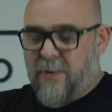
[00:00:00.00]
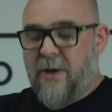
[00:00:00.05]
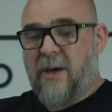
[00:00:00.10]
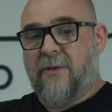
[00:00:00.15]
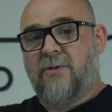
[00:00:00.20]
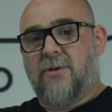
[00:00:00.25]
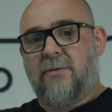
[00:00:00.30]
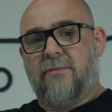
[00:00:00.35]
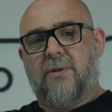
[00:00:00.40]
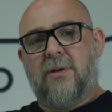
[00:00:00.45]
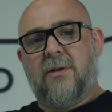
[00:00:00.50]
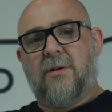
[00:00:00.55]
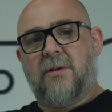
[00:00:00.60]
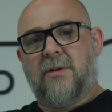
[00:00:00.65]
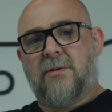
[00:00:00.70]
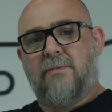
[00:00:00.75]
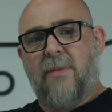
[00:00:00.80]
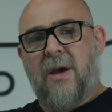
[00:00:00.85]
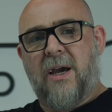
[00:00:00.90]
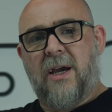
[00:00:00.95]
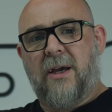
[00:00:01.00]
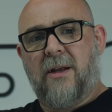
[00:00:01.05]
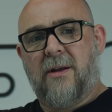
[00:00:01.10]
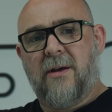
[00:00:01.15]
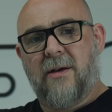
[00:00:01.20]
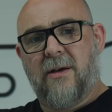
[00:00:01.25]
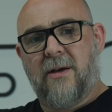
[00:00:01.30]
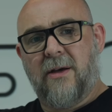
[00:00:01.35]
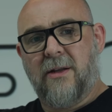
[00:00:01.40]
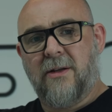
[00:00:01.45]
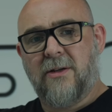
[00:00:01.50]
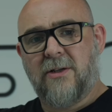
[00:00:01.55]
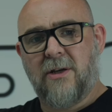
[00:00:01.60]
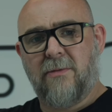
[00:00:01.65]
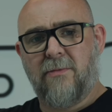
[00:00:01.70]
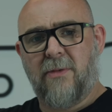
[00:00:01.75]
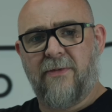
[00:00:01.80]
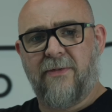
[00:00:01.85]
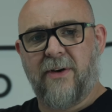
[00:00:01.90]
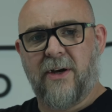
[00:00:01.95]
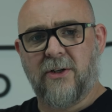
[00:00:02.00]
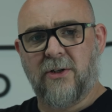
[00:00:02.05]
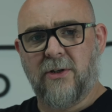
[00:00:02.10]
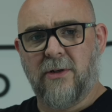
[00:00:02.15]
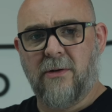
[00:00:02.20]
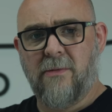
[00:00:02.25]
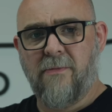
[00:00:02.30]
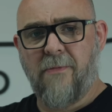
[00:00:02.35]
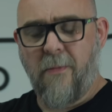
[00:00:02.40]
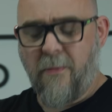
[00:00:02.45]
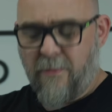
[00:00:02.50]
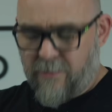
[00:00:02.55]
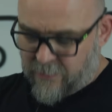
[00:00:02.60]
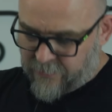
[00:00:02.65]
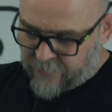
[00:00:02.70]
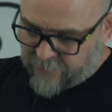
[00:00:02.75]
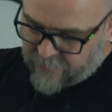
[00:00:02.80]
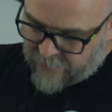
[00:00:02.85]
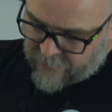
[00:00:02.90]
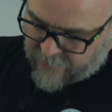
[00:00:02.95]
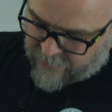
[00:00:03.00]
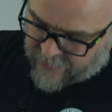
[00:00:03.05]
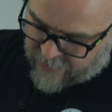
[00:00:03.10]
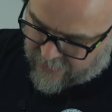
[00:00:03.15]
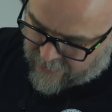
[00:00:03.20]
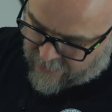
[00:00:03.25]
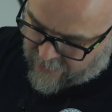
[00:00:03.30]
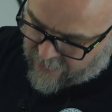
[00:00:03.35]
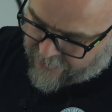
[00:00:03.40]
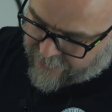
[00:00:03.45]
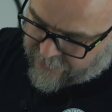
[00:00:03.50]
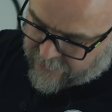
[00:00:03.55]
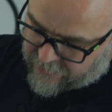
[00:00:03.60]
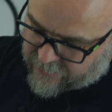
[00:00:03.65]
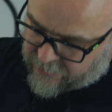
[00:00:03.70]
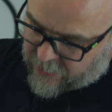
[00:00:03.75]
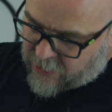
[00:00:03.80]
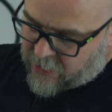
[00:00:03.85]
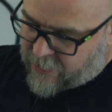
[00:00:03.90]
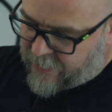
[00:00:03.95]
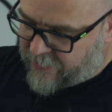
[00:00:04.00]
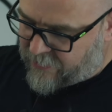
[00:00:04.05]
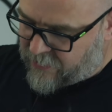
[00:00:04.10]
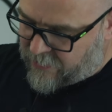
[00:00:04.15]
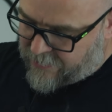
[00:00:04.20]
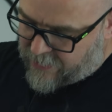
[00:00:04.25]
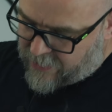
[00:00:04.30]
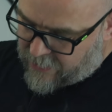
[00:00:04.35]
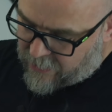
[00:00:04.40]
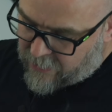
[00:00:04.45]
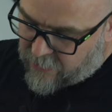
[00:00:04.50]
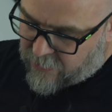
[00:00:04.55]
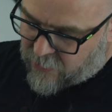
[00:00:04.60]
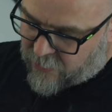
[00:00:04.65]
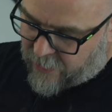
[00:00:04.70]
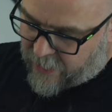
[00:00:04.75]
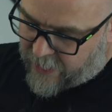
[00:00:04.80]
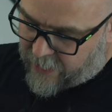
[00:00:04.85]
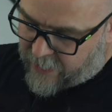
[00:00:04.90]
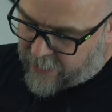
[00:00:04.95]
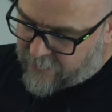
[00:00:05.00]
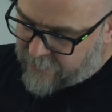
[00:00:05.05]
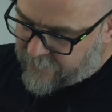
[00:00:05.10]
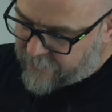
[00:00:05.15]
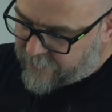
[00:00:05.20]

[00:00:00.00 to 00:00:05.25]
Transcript: we have something that's made in a similar fashion, or do we have something that looks right?